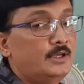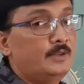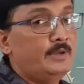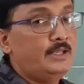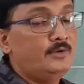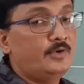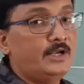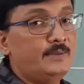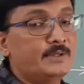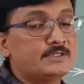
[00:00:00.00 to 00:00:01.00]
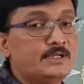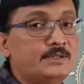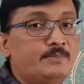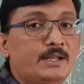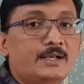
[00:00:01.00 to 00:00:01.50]
remaining
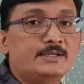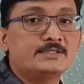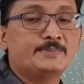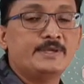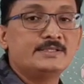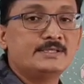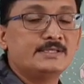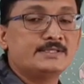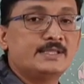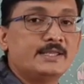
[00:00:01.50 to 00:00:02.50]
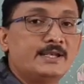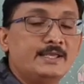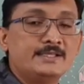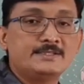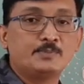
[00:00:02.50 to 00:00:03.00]
40% plant species, they
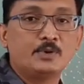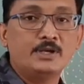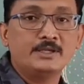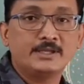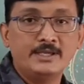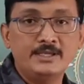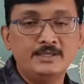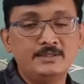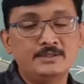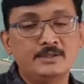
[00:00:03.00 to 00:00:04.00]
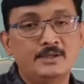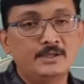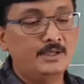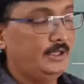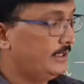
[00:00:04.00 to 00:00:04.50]
release pollen grain
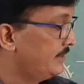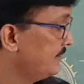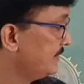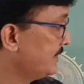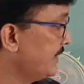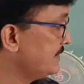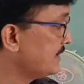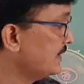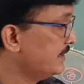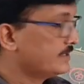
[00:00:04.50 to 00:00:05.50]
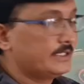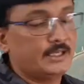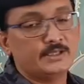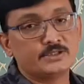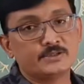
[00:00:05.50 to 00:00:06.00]
in three-celled
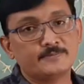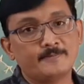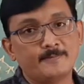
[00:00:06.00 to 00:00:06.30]
stage,